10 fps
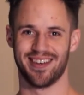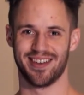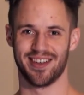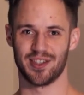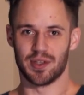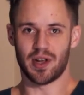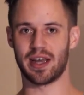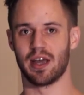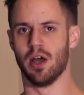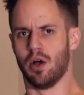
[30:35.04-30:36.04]
So it's not
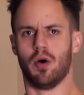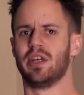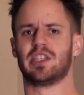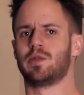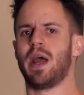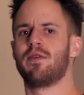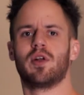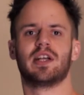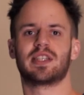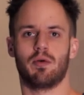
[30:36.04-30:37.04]
like, oh, this is painful,
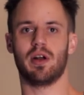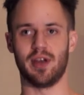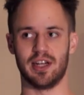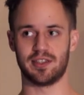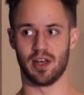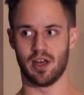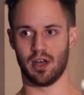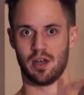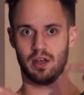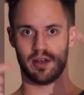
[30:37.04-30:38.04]
let's get rid of it.
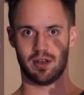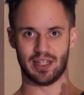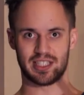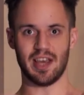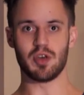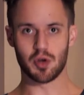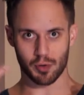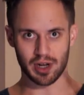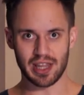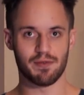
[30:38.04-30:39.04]
It's giving you a relief